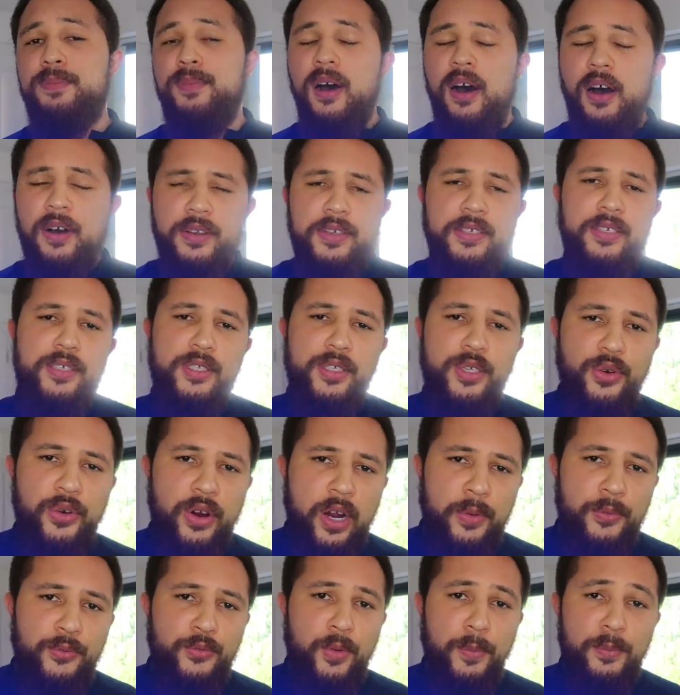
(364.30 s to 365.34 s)
is Marcus
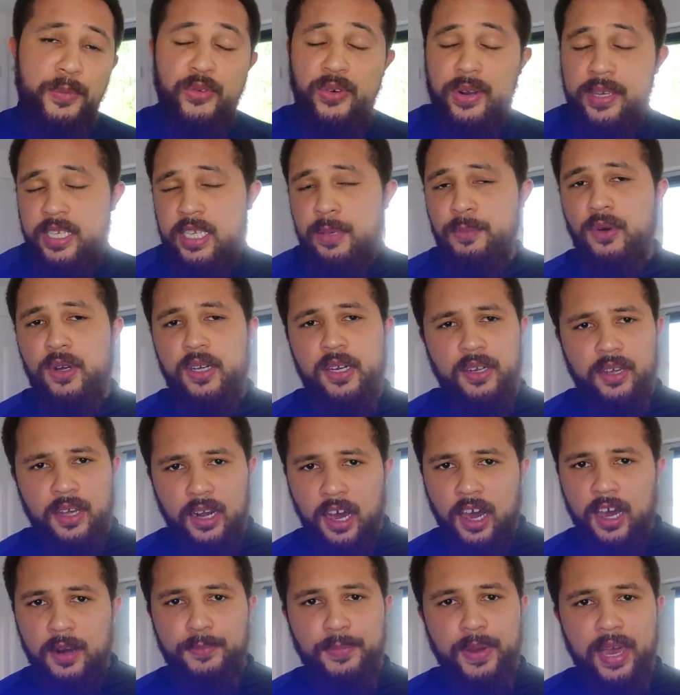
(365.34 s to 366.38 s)
Thuram from Borussia
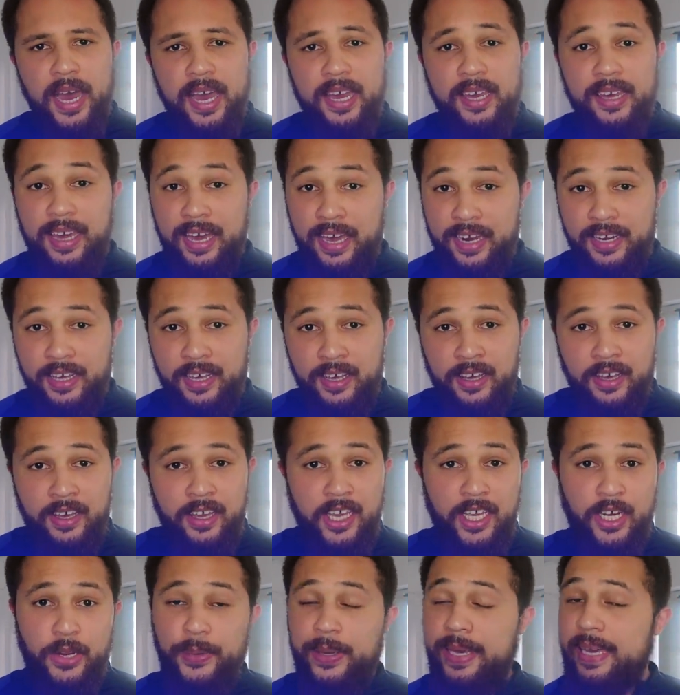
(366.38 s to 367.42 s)
Mönchengladbach, and
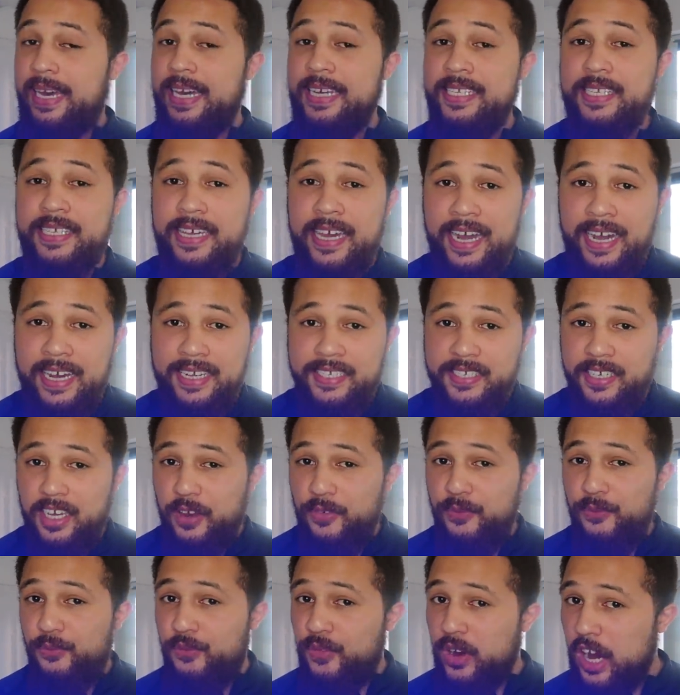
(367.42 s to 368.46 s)
you know, he has had
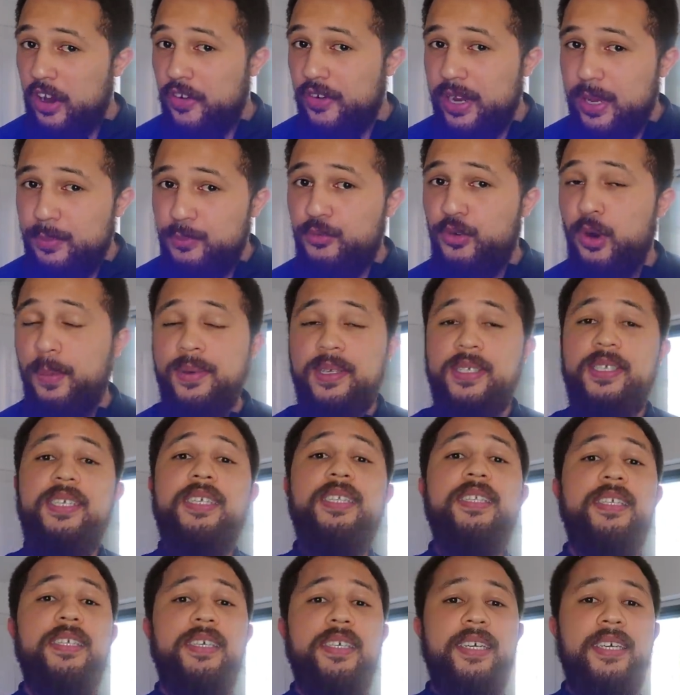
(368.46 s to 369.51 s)
a very
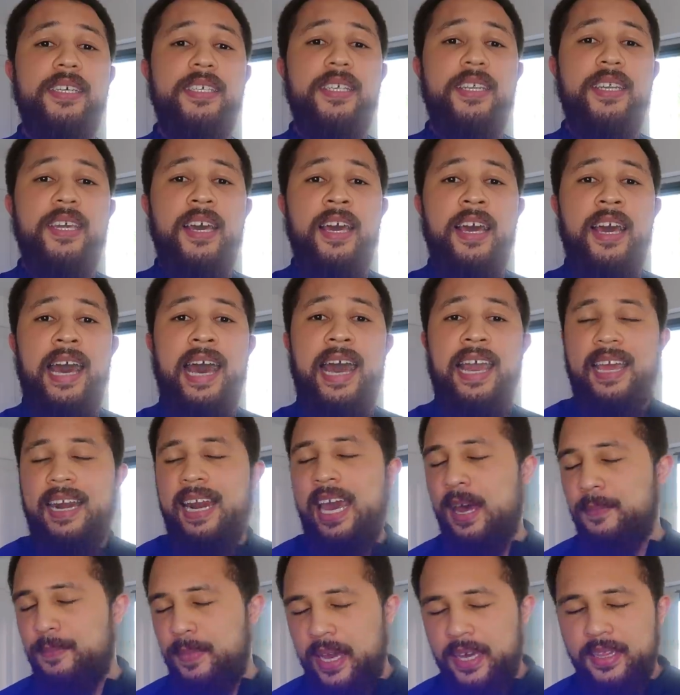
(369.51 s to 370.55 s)
promising season at
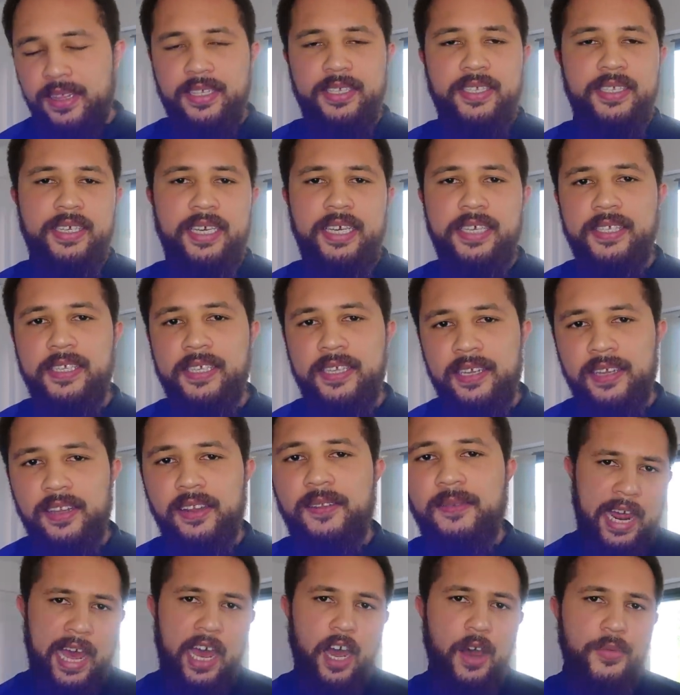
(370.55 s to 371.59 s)
Gladbach this season.
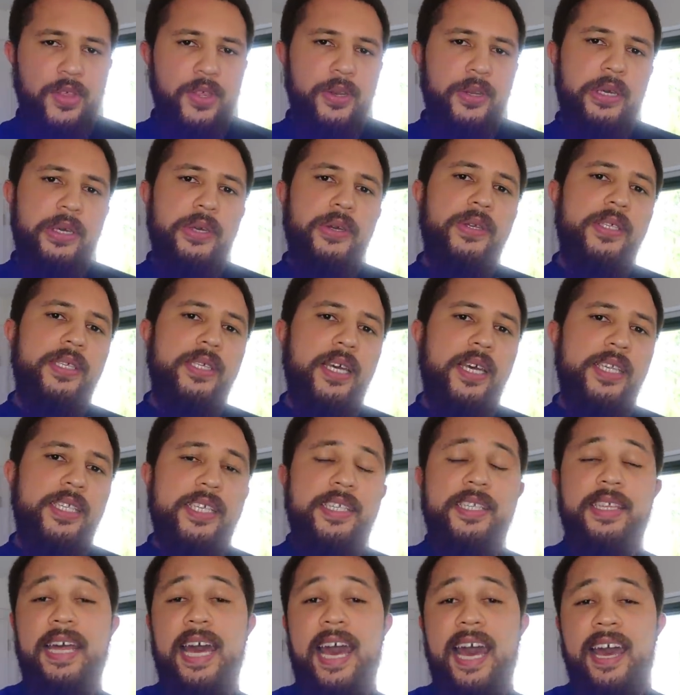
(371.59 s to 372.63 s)
Now the news
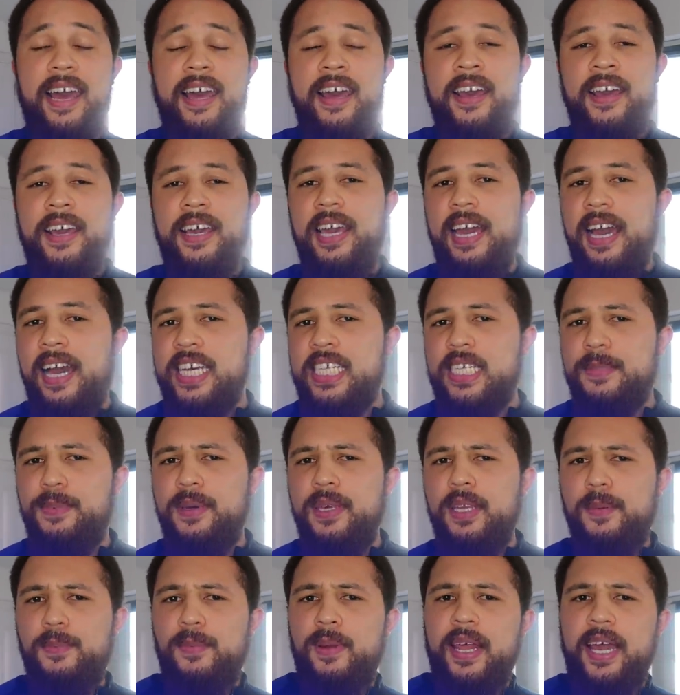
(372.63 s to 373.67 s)
is that he has
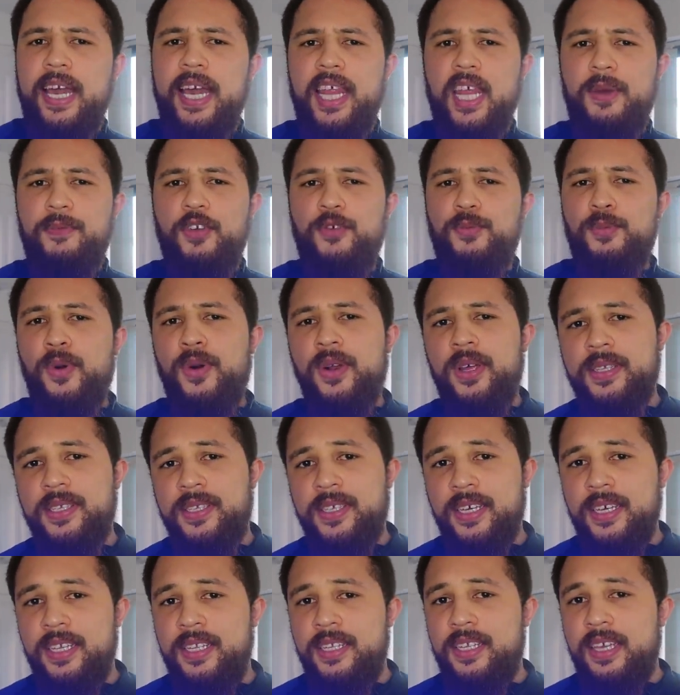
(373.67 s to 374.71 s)
been a player that we've
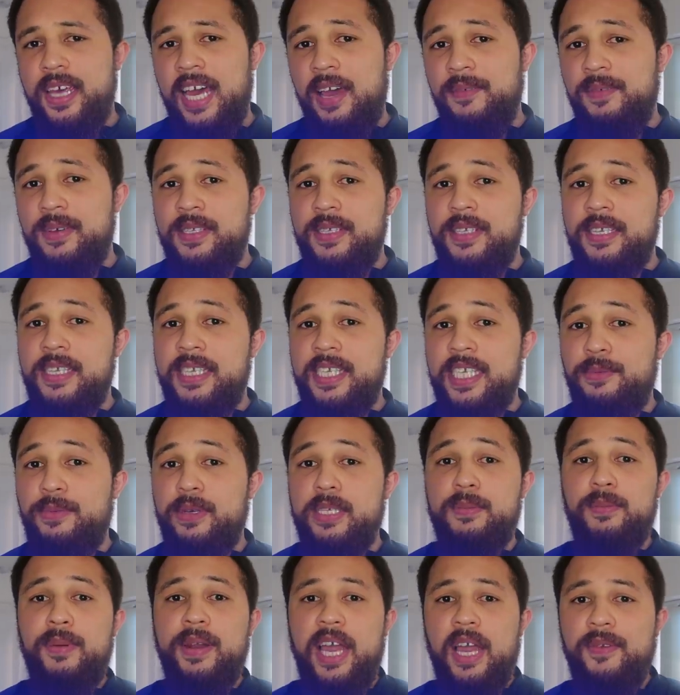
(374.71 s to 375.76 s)
monitored ever since he
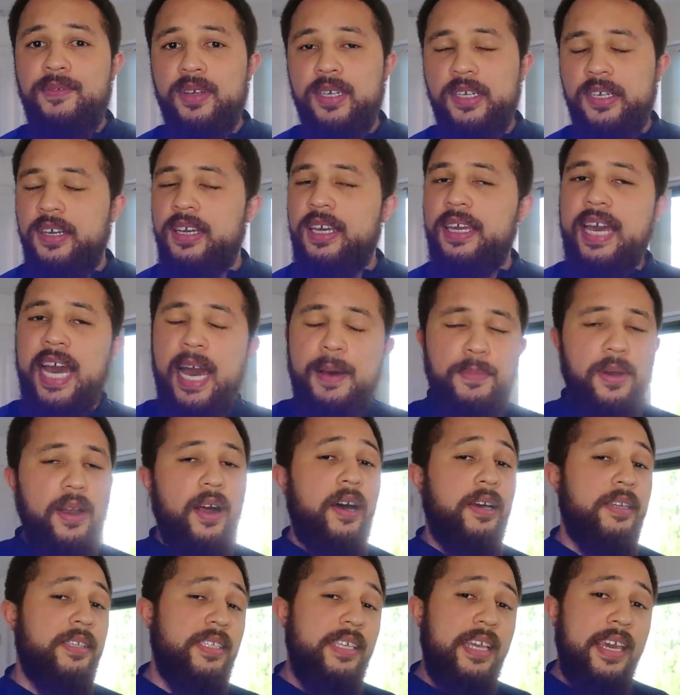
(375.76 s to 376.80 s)
was playing for Juncamp
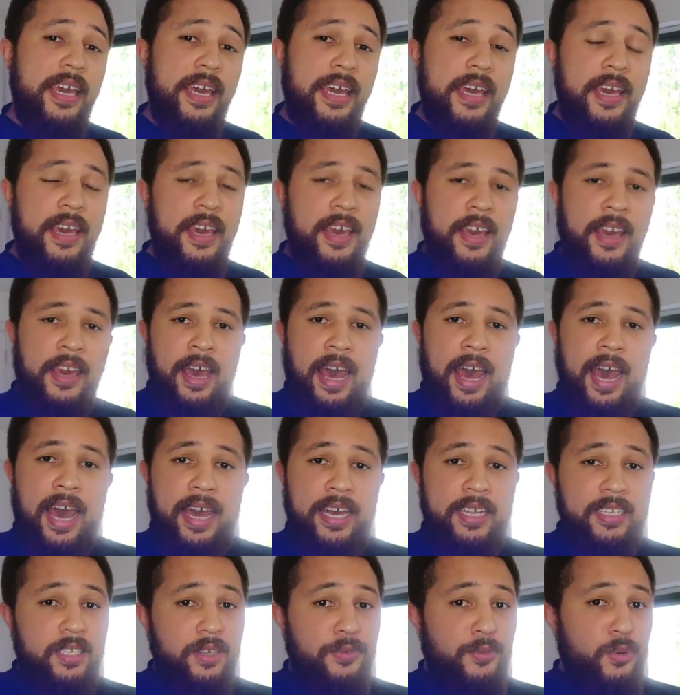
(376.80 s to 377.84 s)
last year,
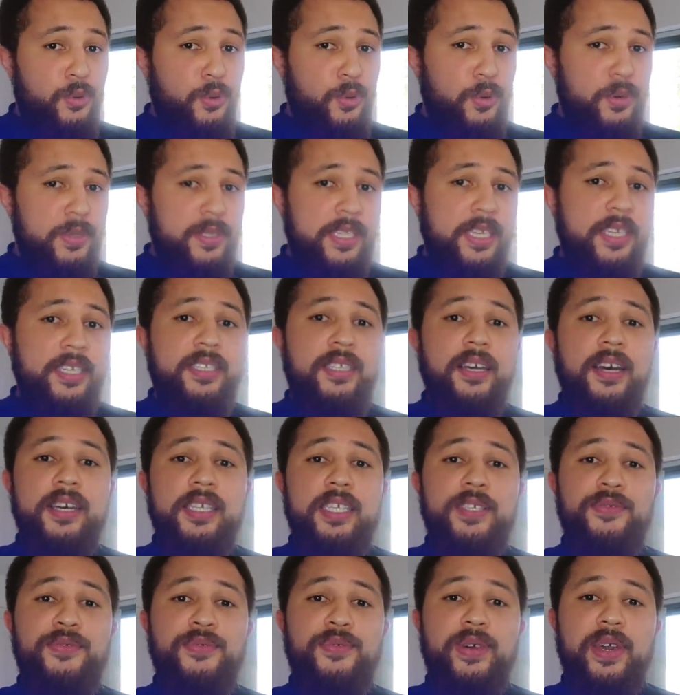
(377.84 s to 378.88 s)
and of course he
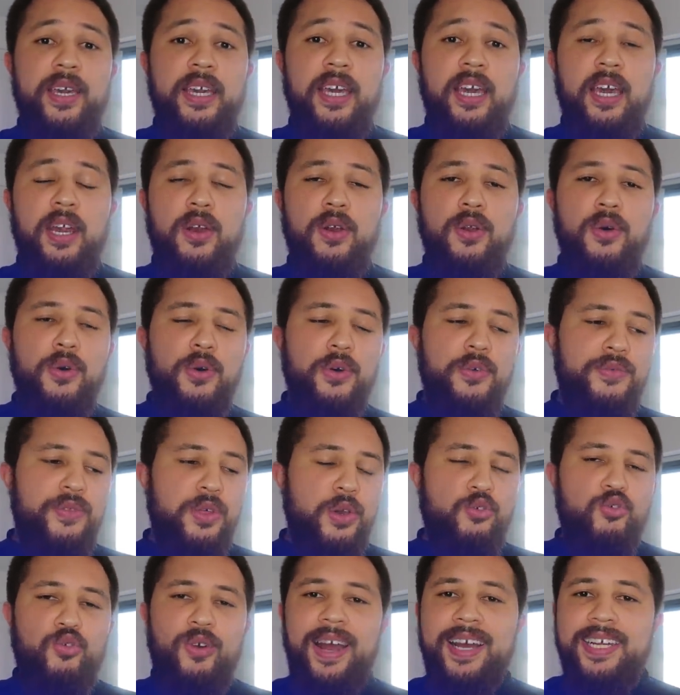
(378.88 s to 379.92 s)
does fit a lot of
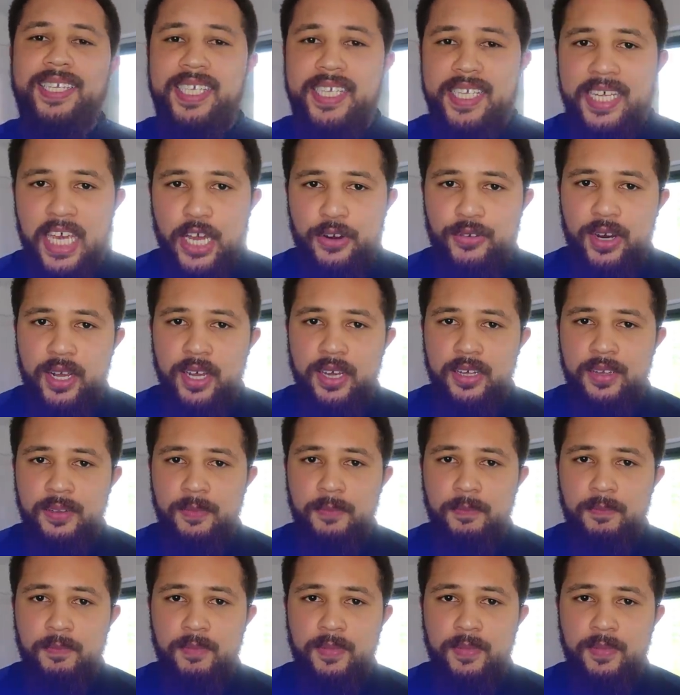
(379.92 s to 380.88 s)
the criteria.